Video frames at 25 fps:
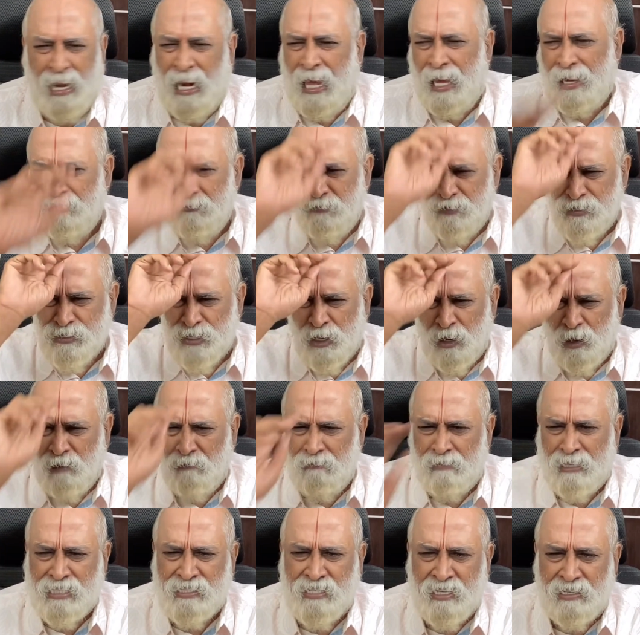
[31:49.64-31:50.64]
Life is
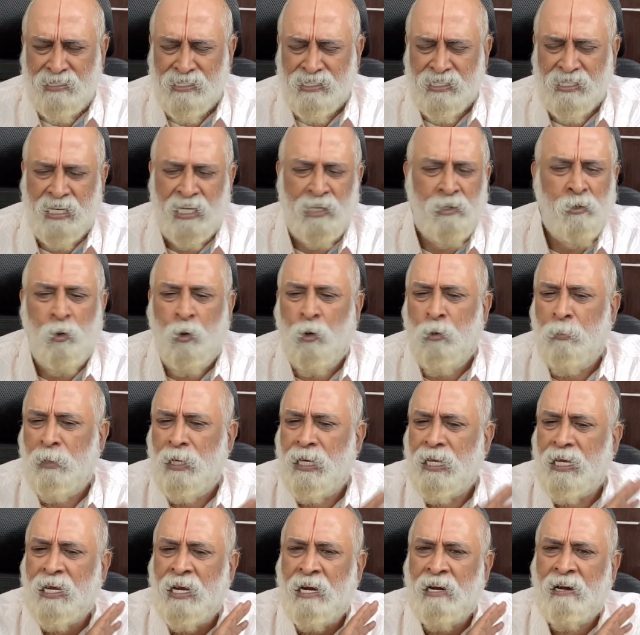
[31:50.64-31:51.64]
always risky.
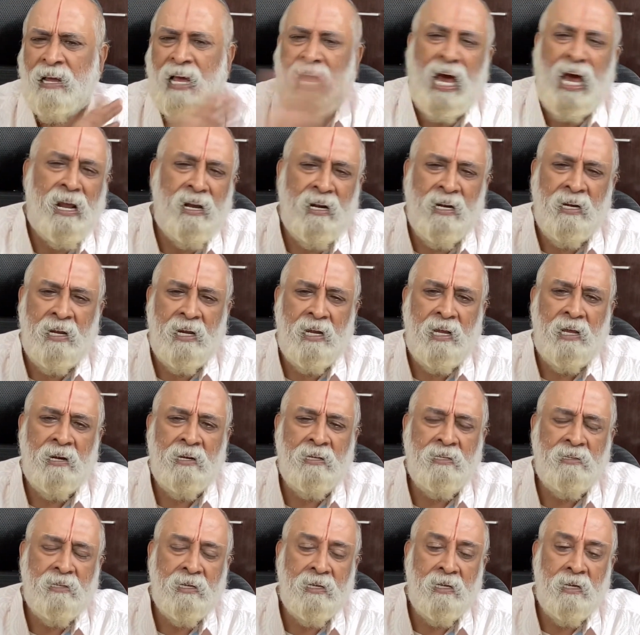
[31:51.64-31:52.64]
Nobody can
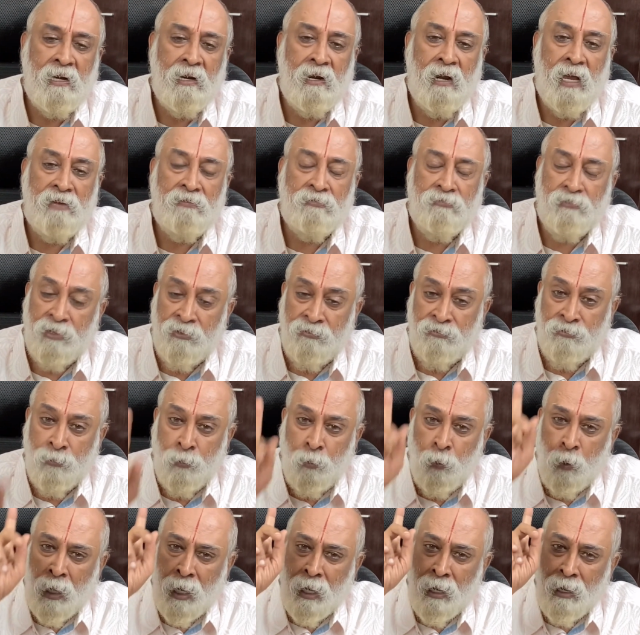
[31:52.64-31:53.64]
guarantee anything in life. If
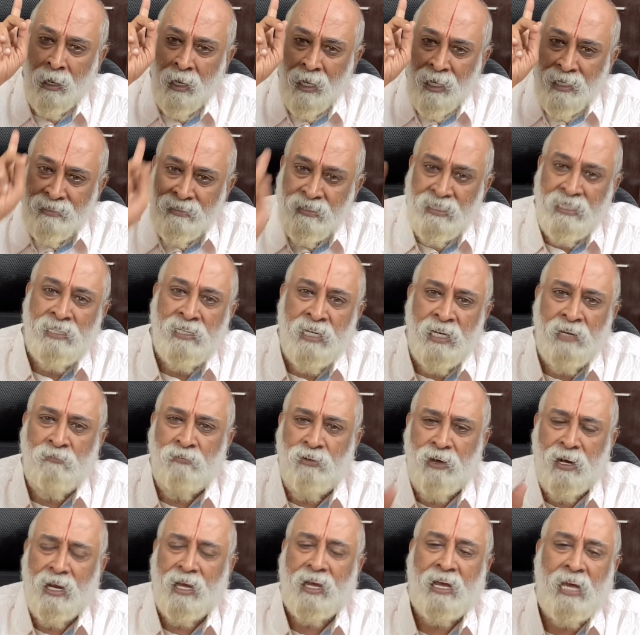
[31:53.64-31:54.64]
you are
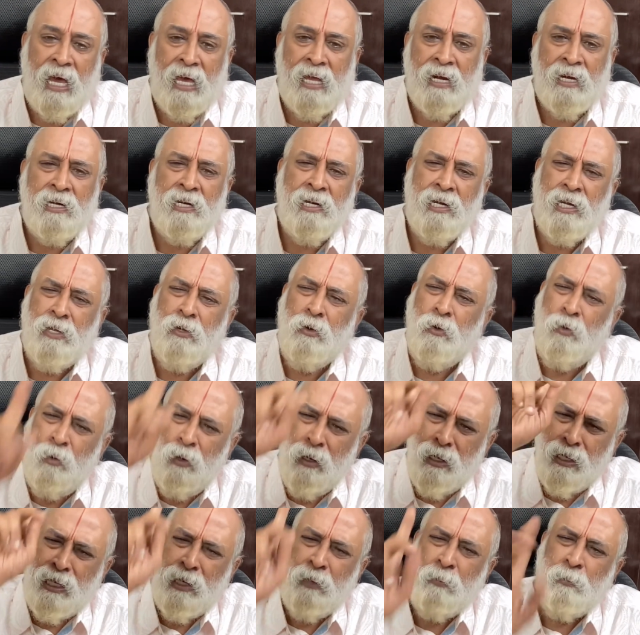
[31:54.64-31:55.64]
sitting for a guarantee,
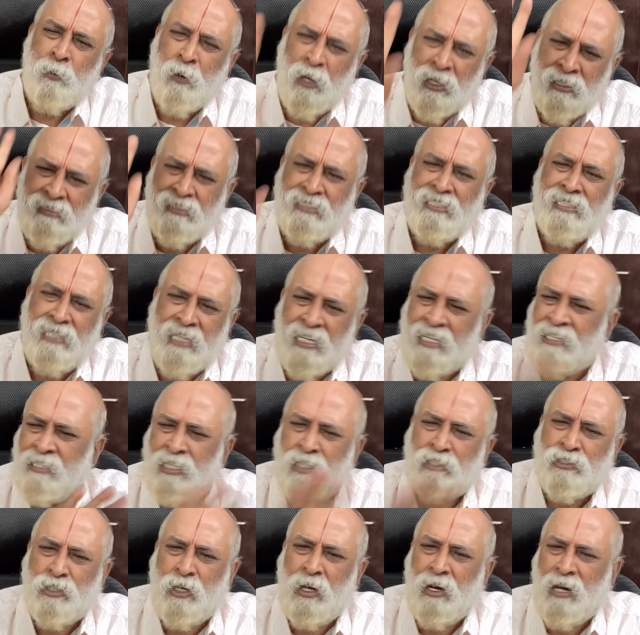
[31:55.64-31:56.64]
you will keep on
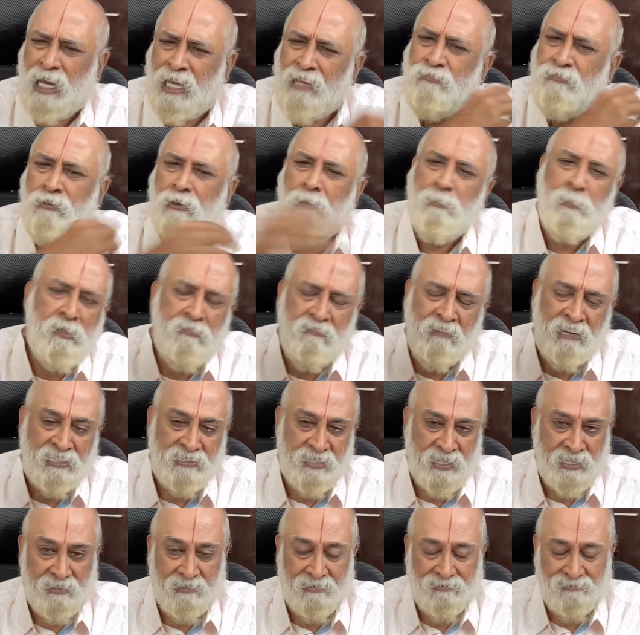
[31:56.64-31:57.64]
sitting. That's all. Life will be
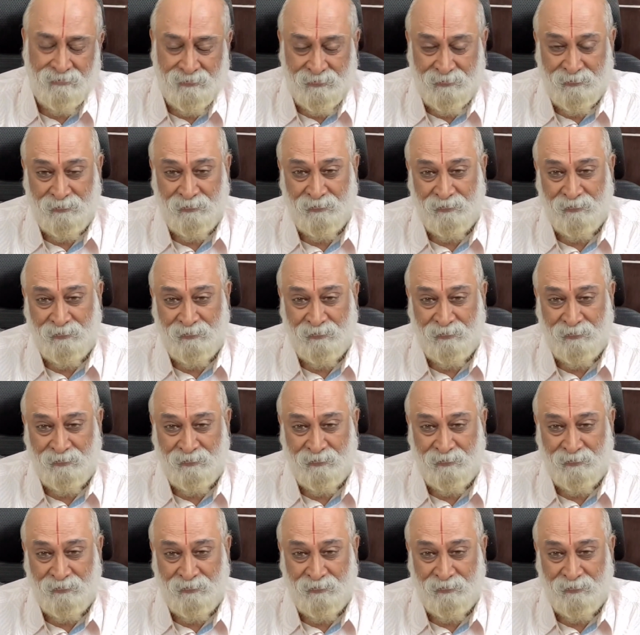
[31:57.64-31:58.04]
wasted.